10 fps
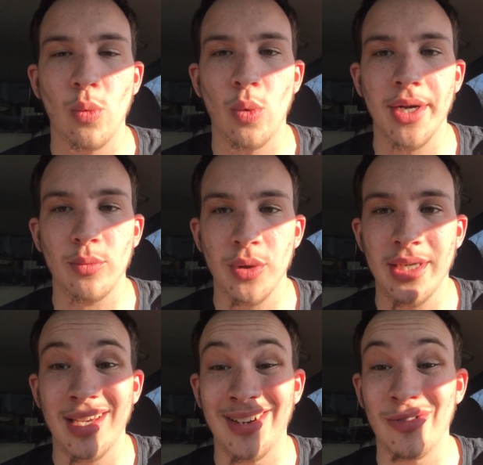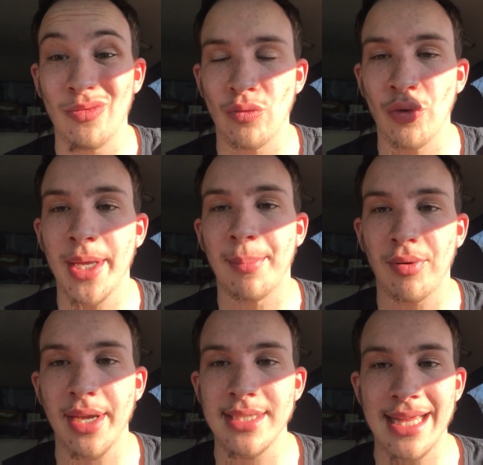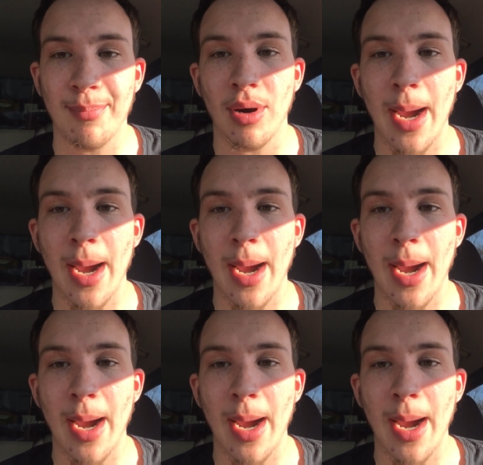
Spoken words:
what we could reappraise that